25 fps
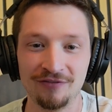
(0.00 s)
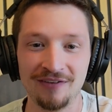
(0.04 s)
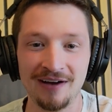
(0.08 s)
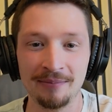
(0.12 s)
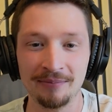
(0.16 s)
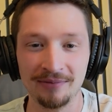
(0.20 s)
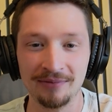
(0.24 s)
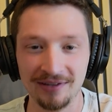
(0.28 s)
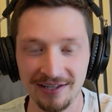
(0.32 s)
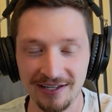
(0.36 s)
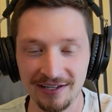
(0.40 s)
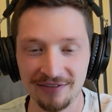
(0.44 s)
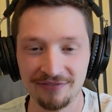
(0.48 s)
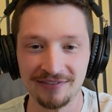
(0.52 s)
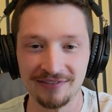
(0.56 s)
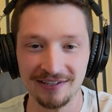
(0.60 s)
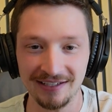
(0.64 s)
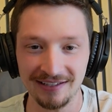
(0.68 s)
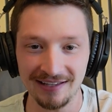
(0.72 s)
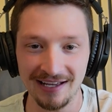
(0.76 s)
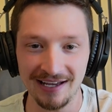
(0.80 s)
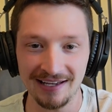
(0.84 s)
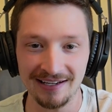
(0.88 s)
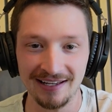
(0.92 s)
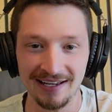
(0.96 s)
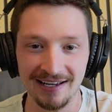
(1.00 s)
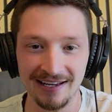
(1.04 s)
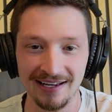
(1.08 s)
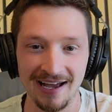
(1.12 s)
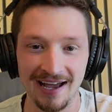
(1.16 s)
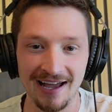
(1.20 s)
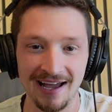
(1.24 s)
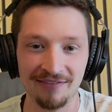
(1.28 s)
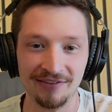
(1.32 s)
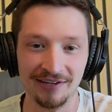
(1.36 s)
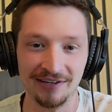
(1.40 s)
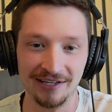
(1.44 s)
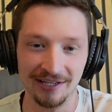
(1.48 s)
if I'm lifting that day, I
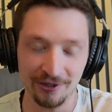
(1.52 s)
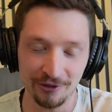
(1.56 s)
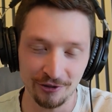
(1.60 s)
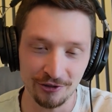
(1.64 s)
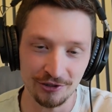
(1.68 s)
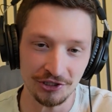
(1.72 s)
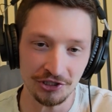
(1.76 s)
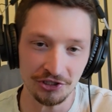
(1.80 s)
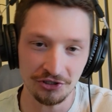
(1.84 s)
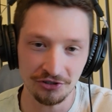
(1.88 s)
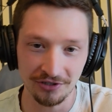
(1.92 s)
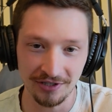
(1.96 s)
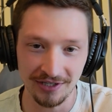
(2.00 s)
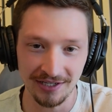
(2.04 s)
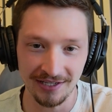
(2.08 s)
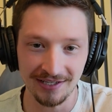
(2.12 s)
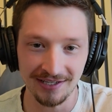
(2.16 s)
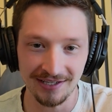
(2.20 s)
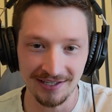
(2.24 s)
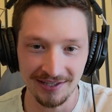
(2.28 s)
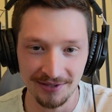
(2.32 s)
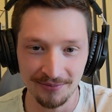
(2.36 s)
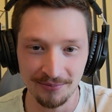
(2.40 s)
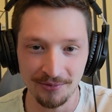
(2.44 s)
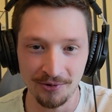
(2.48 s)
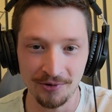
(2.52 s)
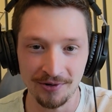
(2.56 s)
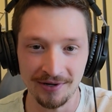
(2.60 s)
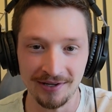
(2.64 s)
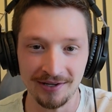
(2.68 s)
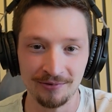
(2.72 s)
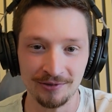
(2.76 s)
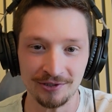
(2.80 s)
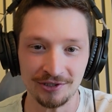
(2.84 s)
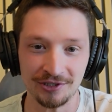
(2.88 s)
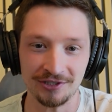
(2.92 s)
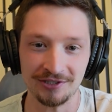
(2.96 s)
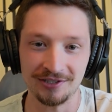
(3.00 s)
have an energy drink in the
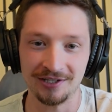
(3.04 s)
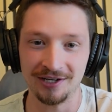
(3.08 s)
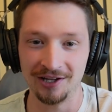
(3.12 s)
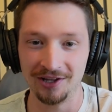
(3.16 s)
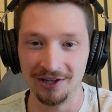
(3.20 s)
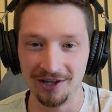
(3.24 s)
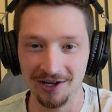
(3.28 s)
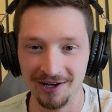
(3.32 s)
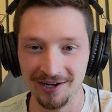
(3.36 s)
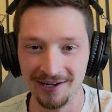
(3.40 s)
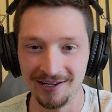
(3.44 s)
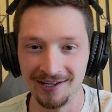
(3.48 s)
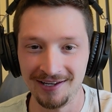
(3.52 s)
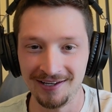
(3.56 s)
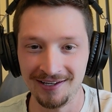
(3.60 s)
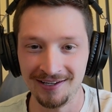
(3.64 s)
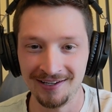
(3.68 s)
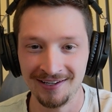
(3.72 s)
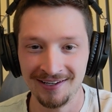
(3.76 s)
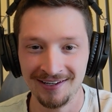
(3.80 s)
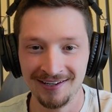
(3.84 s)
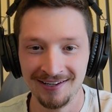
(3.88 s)
morning, which is an Alani.